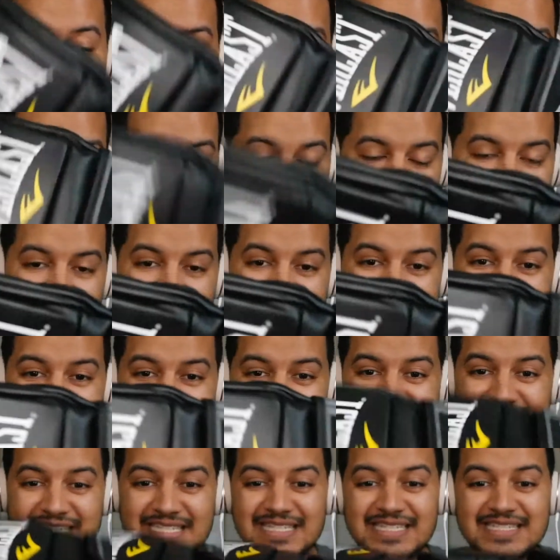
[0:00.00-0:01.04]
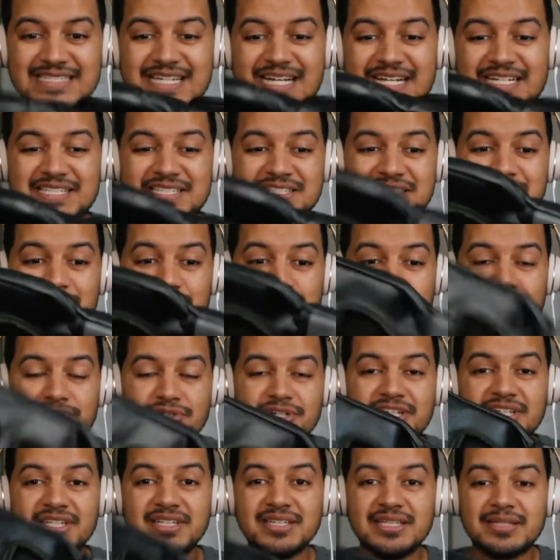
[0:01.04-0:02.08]
the sizing is actually
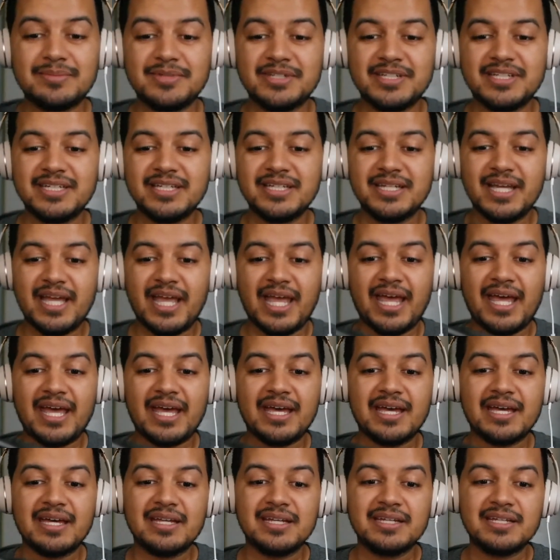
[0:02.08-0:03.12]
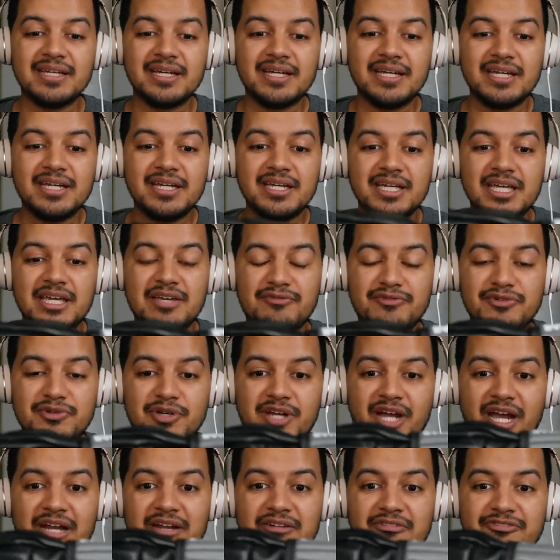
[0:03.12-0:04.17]
pretty limited, and if you
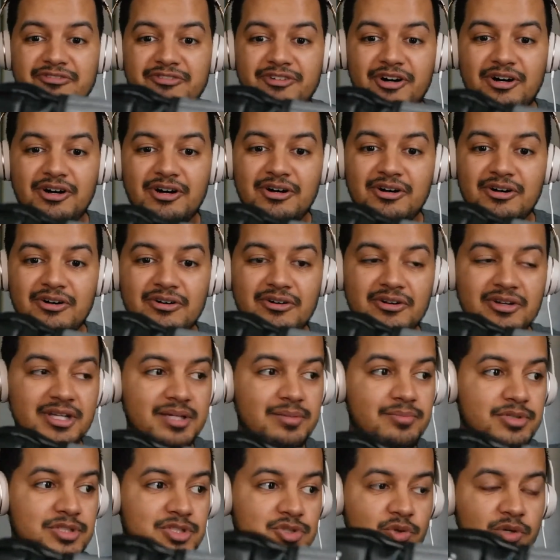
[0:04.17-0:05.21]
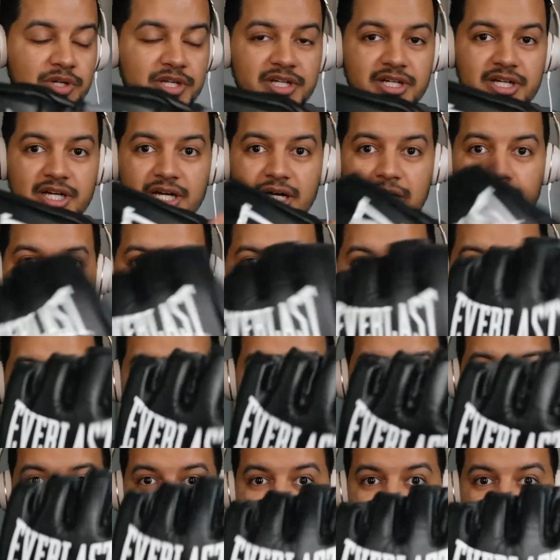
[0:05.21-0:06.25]
kind of fall in between a couple
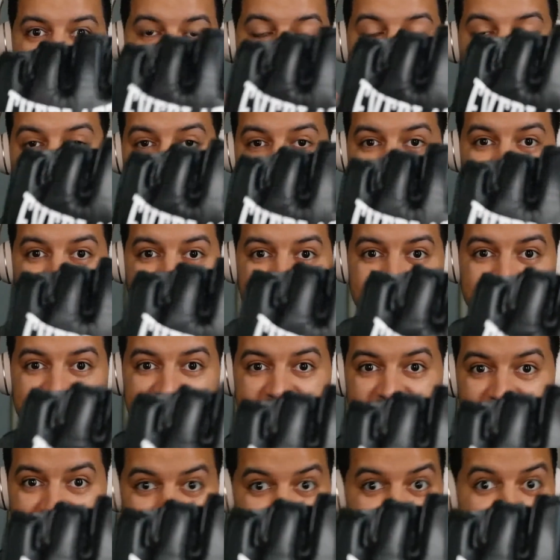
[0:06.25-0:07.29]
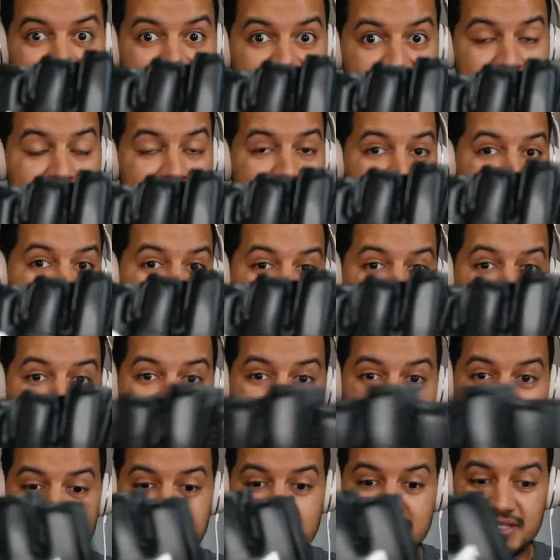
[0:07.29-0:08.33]
of the middle sizes like medium and
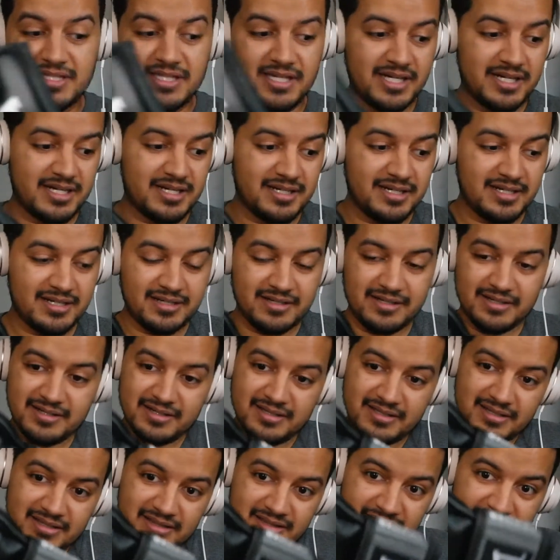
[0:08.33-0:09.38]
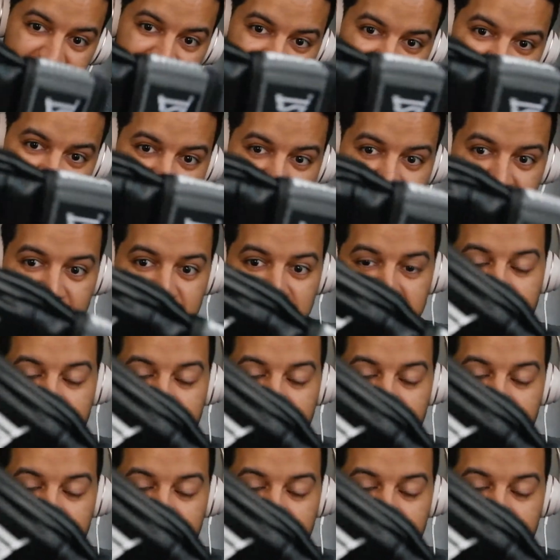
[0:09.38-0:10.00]
large, these gloves